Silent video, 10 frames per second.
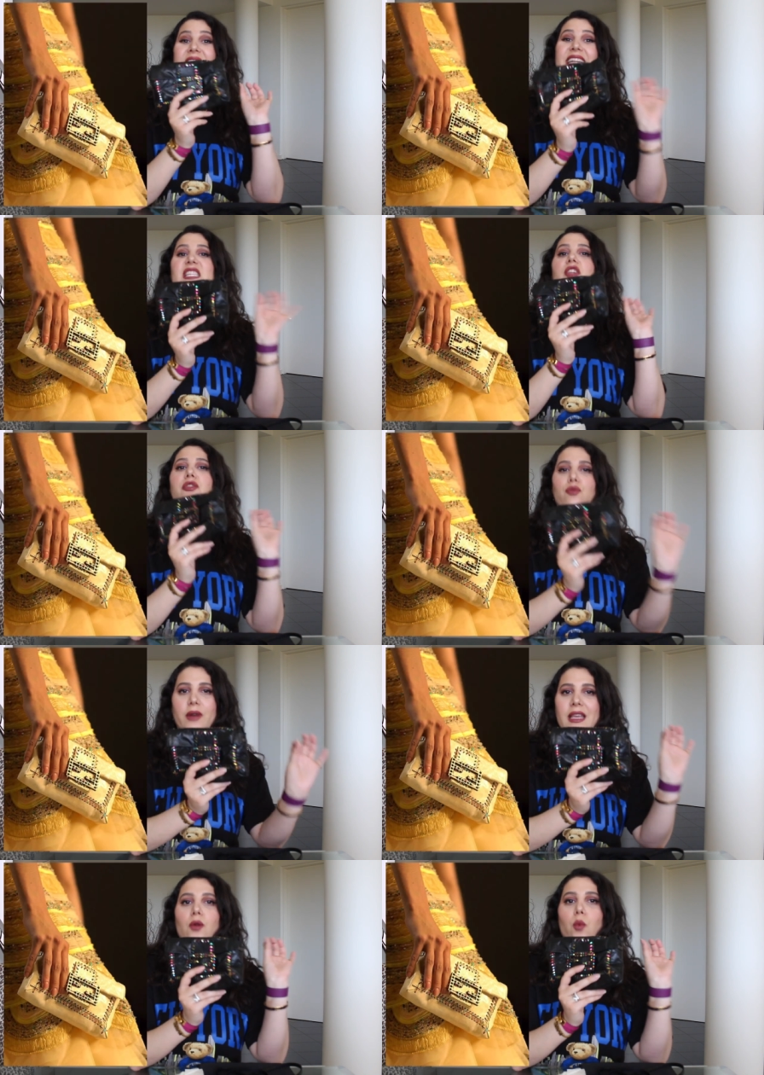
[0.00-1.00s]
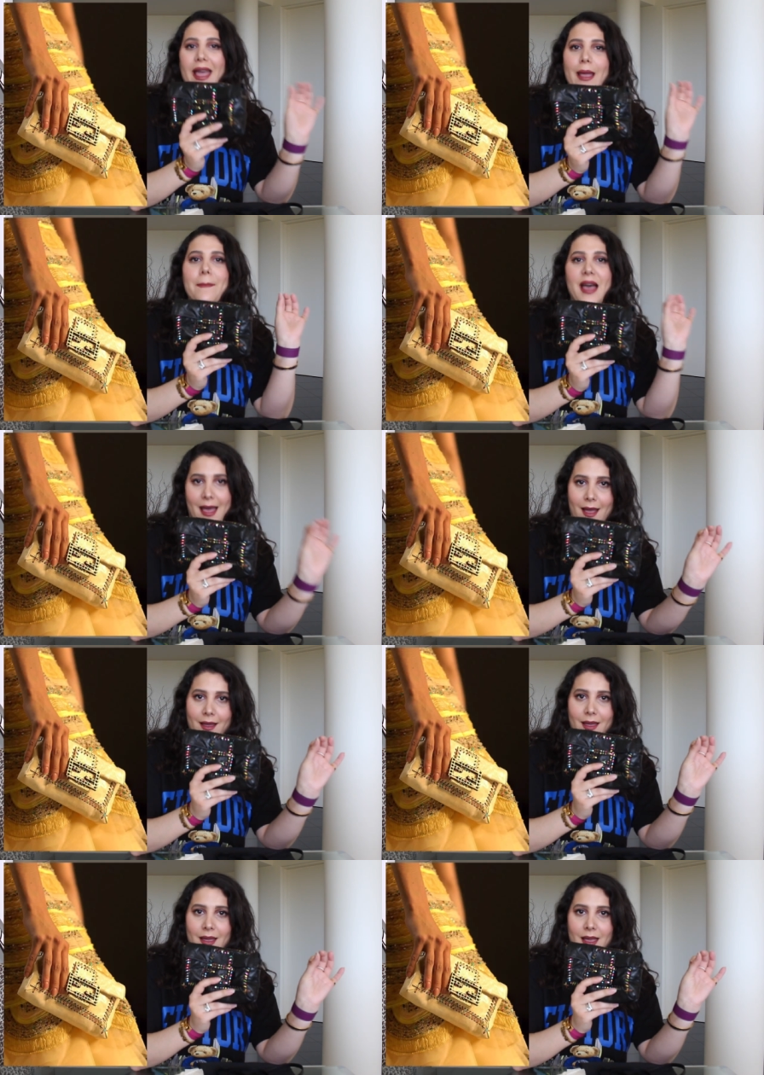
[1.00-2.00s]
It is a three-way bag.
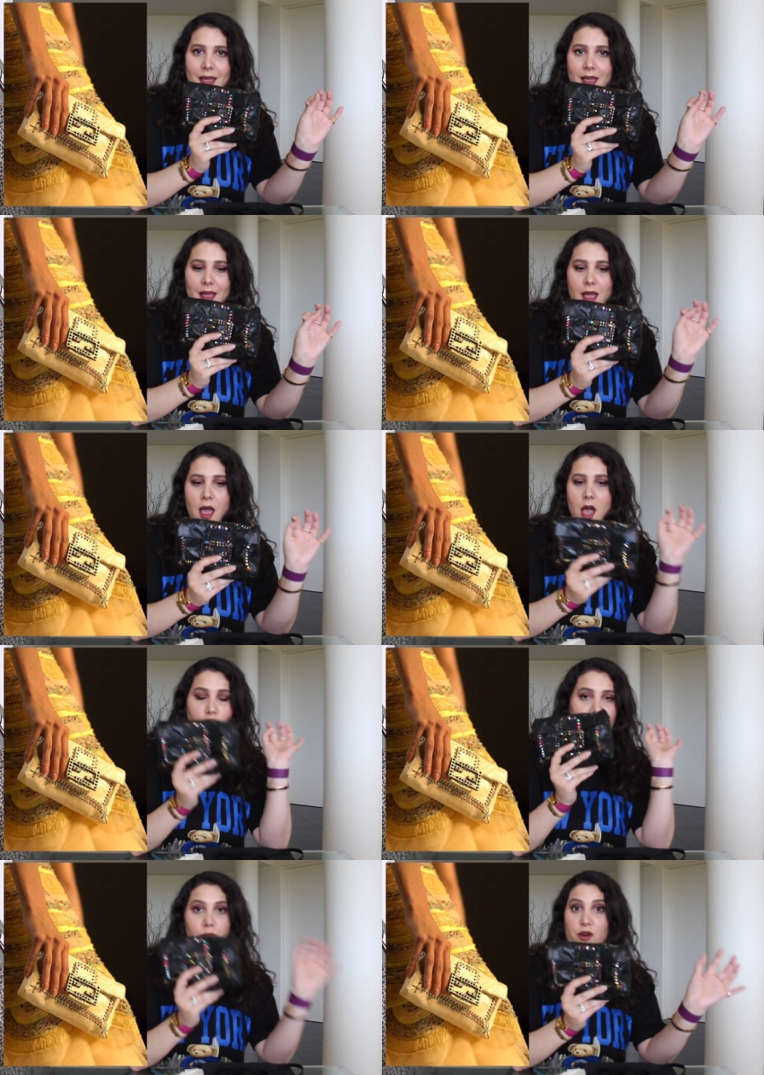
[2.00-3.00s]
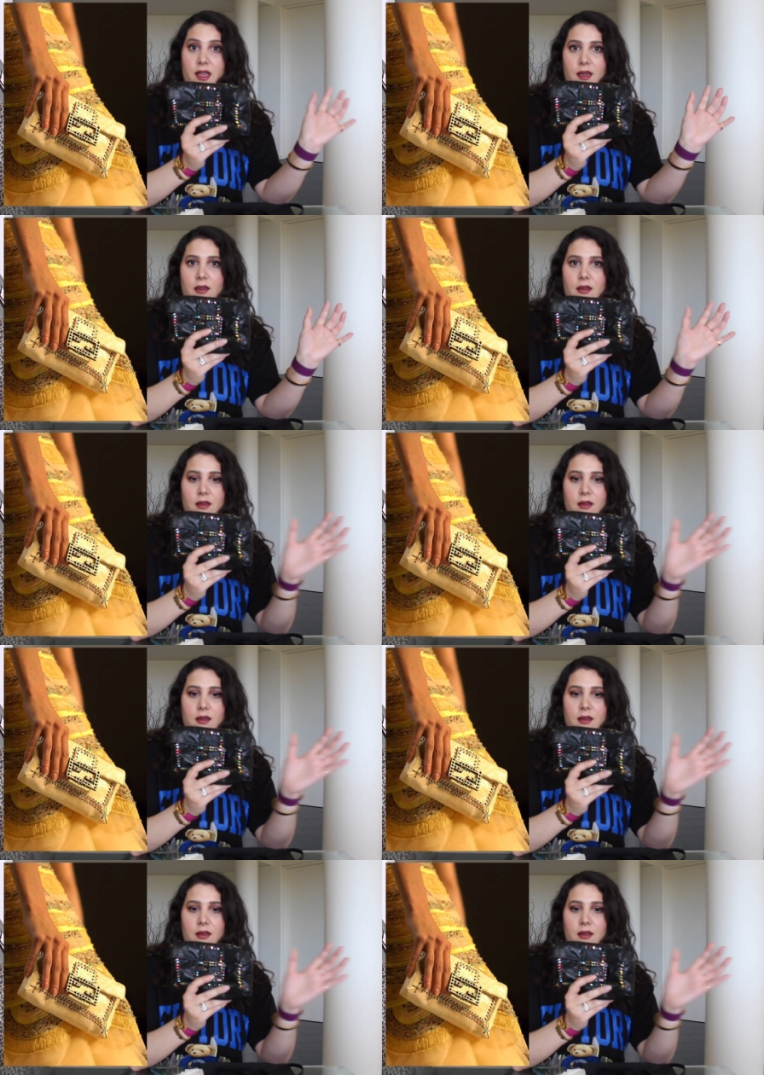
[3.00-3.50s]
Groundbreaking.